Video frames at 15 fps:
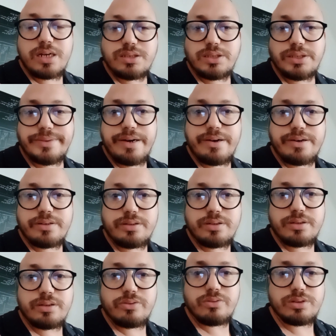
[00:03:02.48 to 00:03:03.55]
is CERN
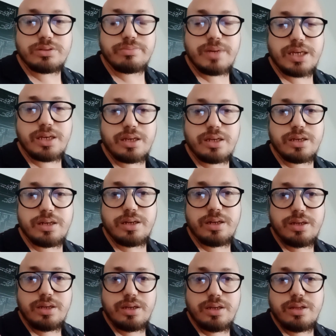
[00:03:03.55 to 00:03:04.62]
who was making
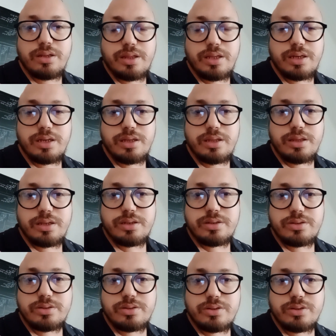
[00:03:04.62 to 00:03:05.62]
the sort